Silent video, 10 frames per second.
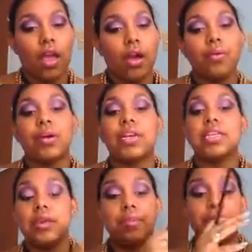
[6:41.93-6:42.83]
Wanna
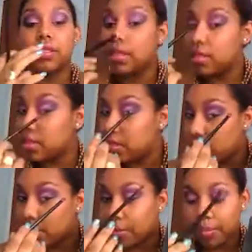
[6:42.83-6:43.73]
deepen
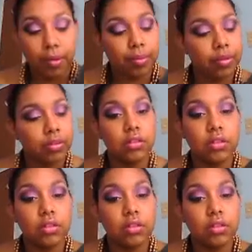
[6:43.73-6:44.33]
the purple.